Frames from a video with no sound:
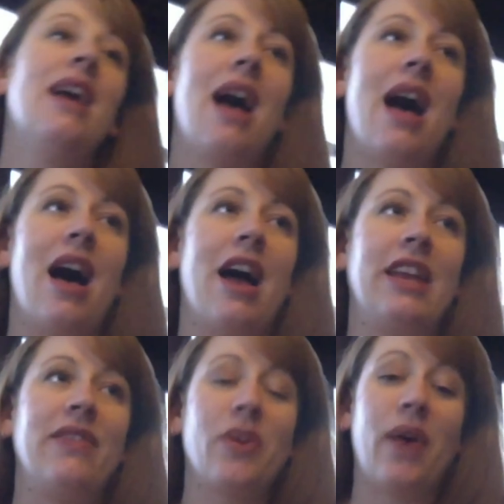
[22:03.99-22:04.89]
And
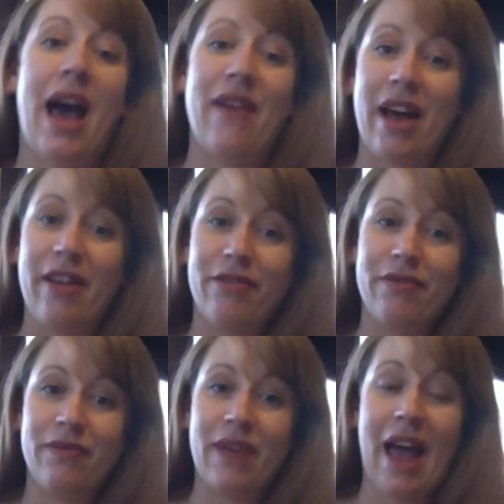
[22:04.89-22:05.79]
even though I
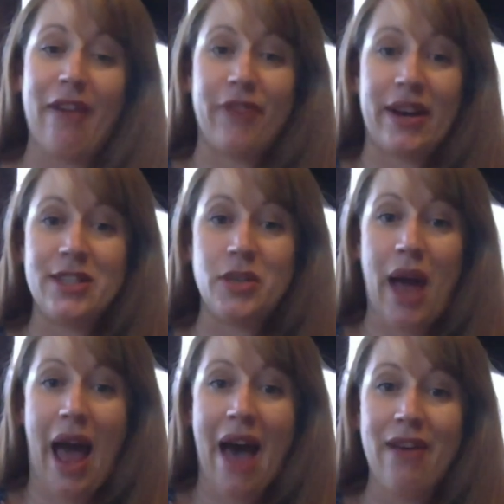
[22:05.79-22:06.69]
have friends who
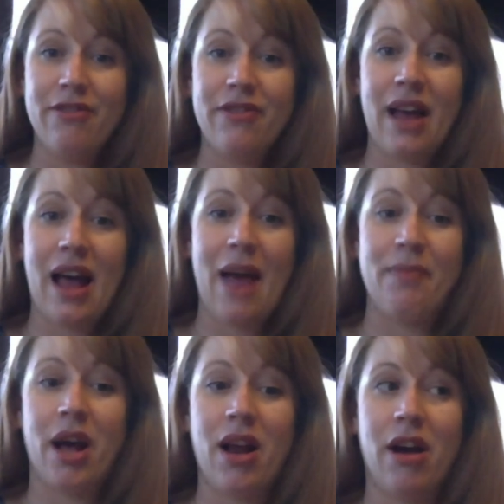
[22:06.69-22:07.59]
have, I'm
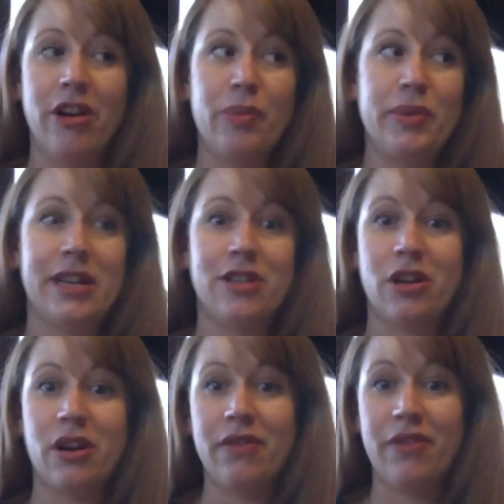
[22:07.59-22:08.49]
not 100%
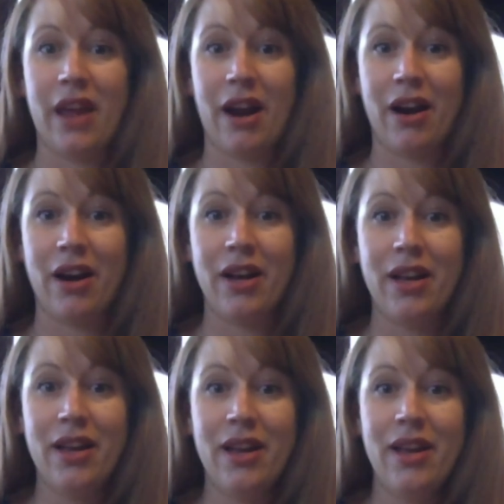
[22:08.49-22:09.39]
sure of their
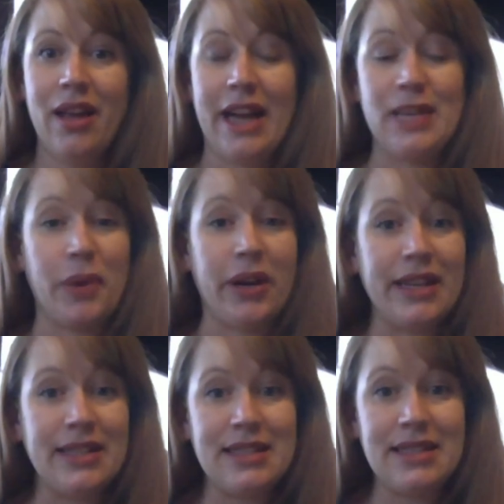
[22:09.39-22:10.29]

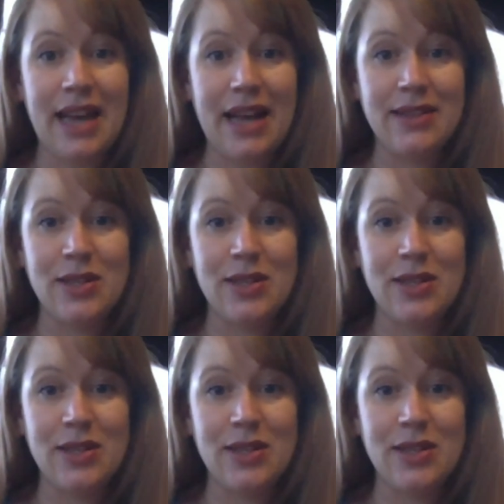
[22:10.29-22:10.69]
experiences yet.